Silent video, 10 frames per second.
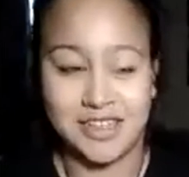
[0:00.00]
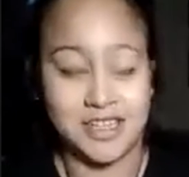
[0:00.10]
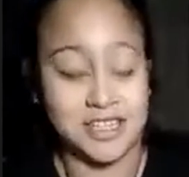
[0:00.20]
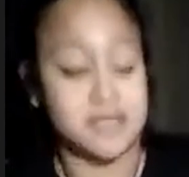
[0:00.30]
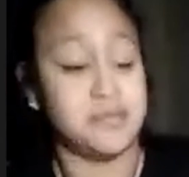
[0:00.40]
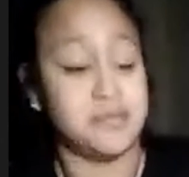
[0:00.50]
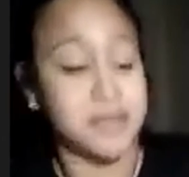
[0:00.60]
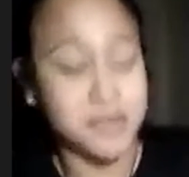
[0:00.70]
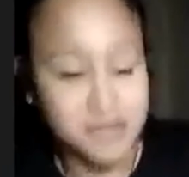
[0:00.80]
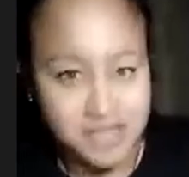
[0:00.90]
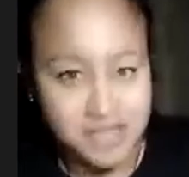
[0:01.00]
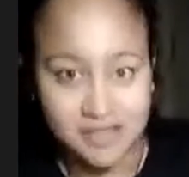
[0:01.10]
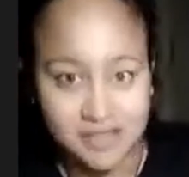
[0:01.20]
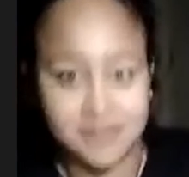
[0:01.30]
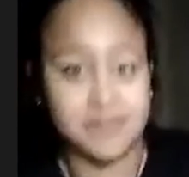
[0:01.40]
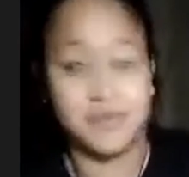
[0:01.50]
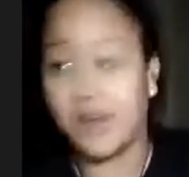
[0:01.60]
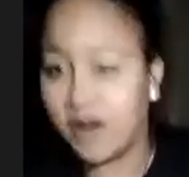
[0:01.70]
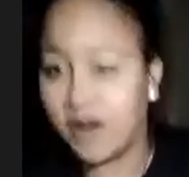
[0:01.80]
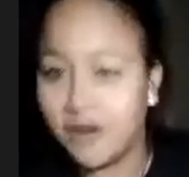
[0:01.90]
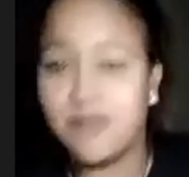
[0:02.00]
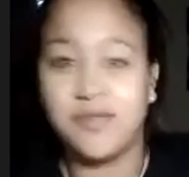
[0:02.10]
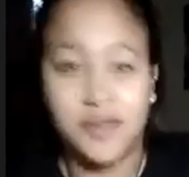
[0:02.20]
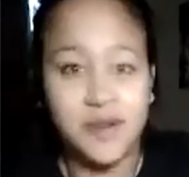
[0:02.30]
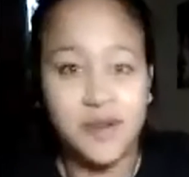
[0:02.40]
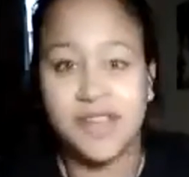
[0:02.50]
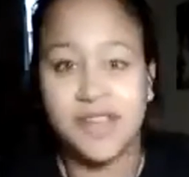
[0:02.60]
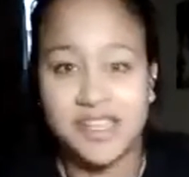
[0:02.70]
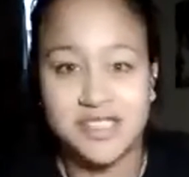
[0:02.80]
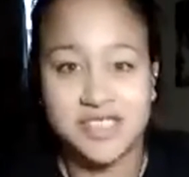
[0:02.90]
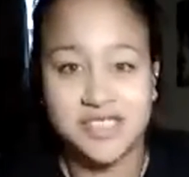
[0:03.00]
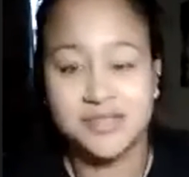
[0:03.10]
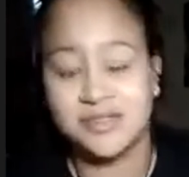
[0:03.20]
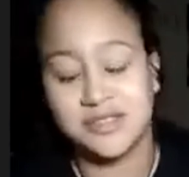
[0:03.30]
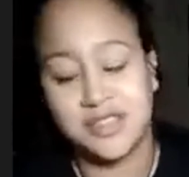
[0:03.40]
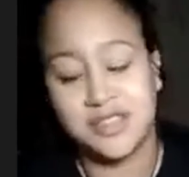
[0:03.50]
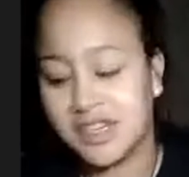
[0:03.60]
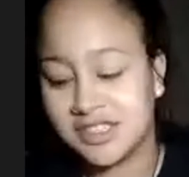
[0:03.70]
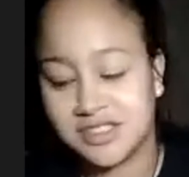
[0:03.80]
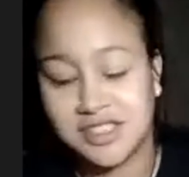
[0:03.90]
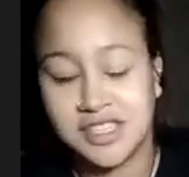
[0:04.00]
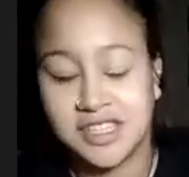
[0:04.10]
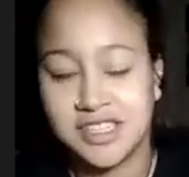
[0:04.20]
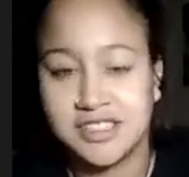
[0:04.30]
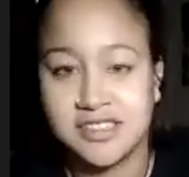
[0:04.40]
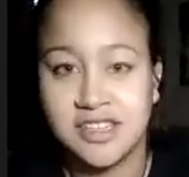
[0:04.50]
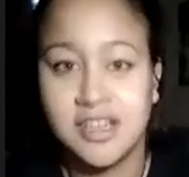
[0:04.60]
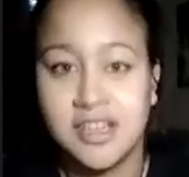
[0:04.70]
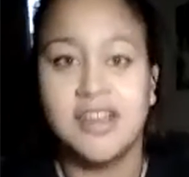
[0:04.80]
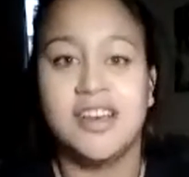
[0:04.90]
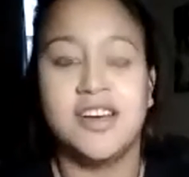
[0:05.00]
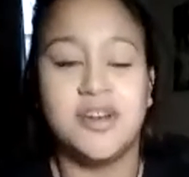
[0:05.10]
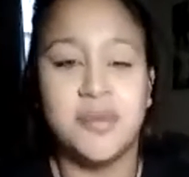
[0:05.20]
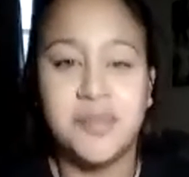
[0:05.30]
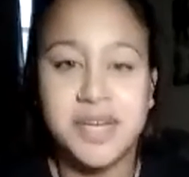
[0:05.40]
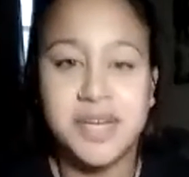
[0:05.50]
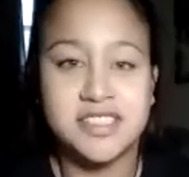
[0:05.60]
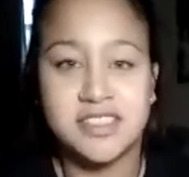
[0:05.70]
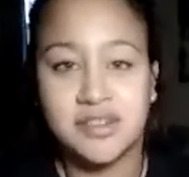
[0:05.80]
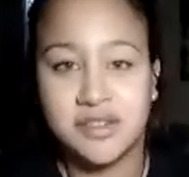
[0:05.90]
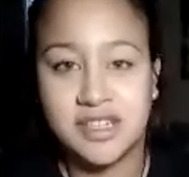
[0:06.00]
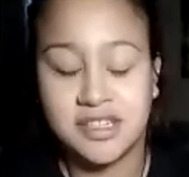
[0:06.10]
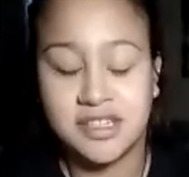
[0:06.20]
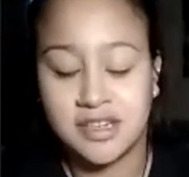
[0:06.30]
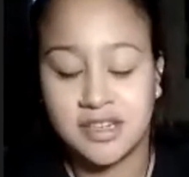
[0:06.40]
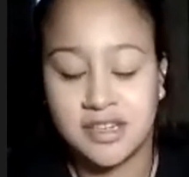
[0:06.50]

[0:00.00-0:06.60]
you know, and that's boosting the whole following in general. So I just think that's an amazing idea.